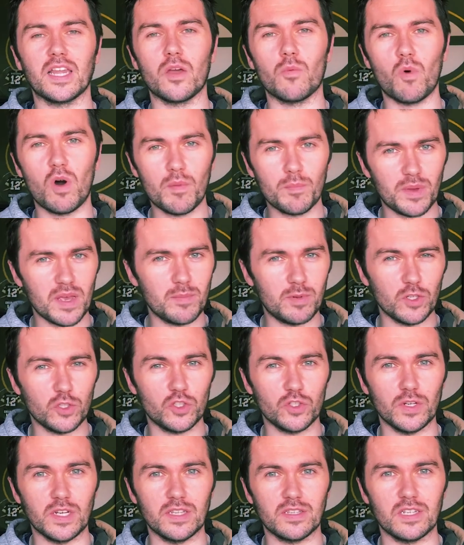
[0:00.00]
they want people to
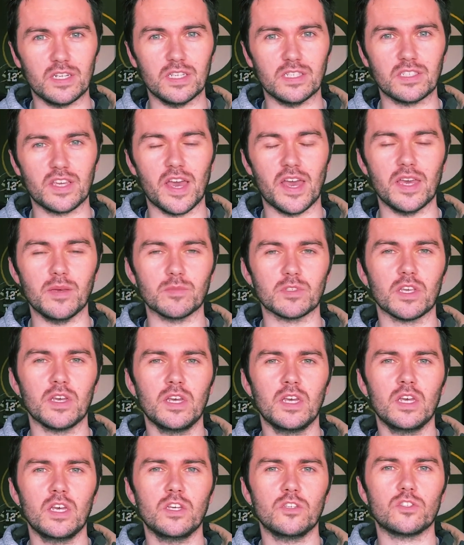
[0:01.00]
tune into these games
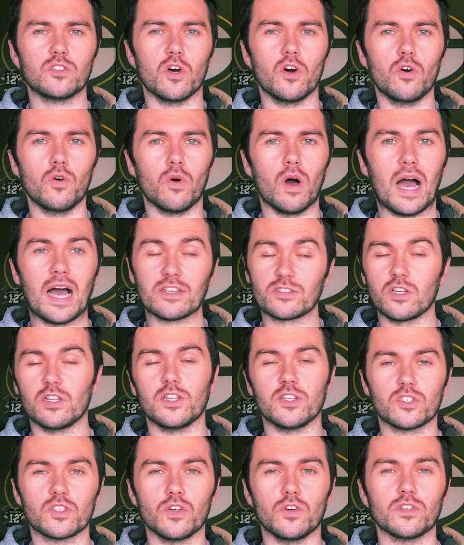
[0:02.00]
so as i'll
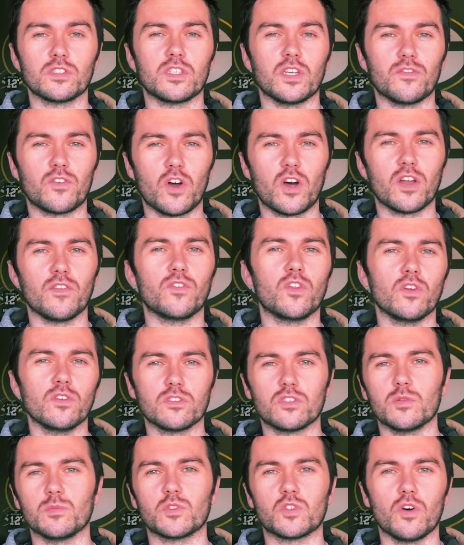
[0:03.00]
discuss they've kind of done
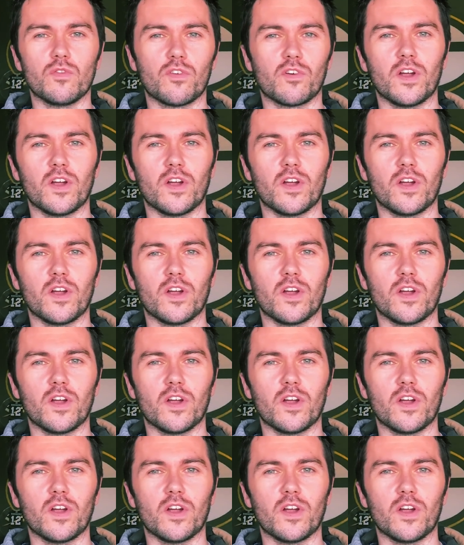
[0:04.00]
some stuff